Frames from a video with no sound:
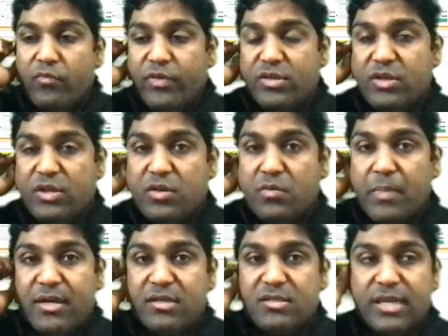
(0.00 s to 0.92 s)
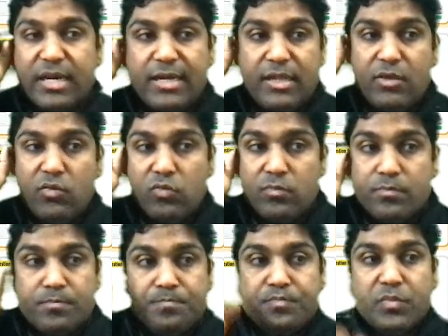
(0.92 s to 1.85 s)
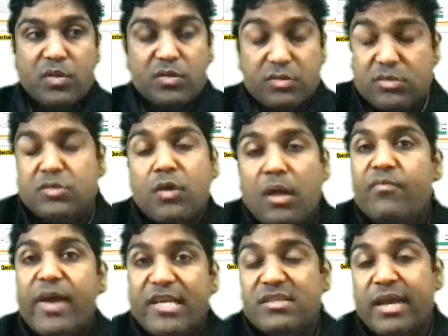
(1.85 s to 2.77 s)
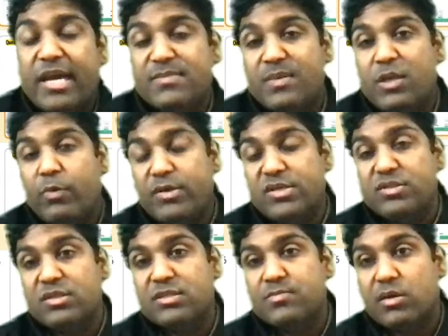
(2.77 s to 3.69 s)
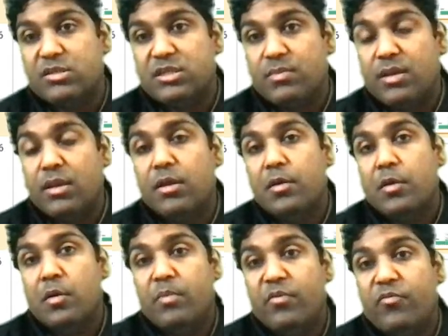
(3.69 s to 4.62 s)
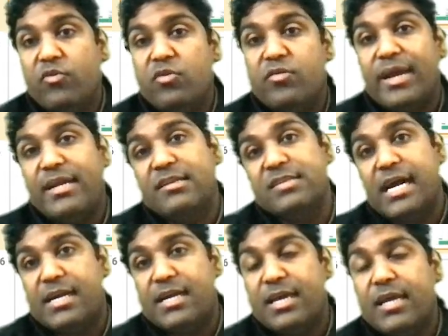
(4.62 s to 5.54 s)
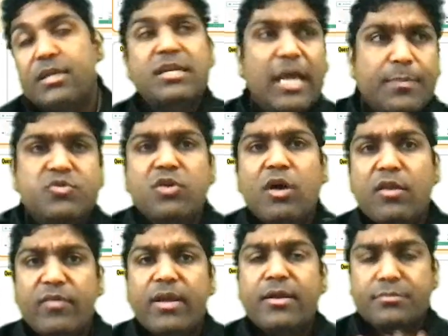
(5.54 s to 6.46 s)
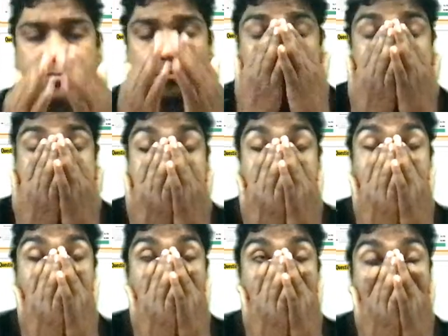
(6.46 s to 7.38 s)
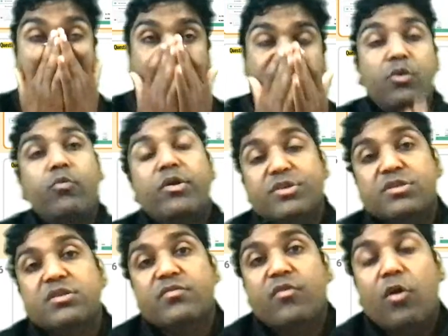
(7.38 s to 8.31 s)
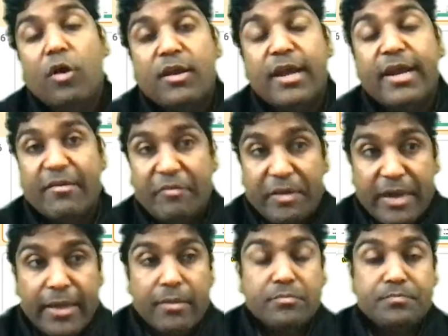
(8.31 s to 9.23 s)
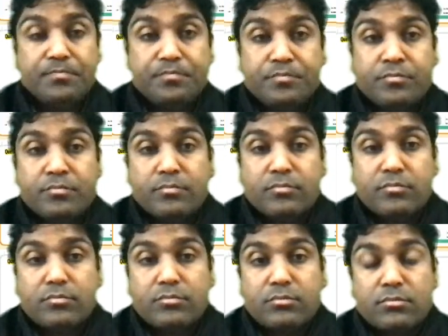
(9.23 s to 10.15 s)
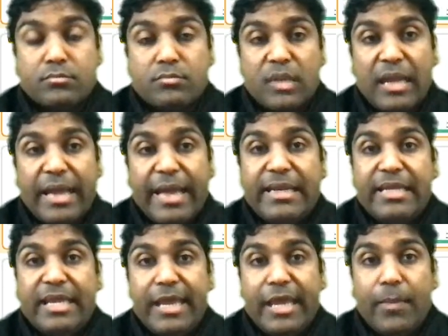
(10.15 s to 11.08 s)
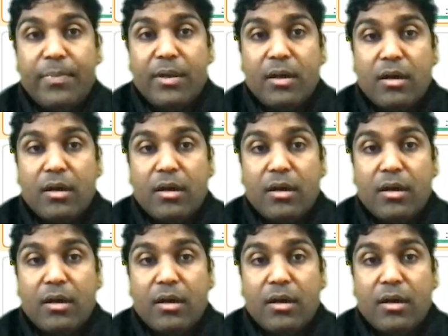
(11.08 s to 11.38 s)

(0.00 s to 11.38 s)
it matters that you solve as many questions as possible before you write XAT again. Keep solving a few questions of all kind every day, and keep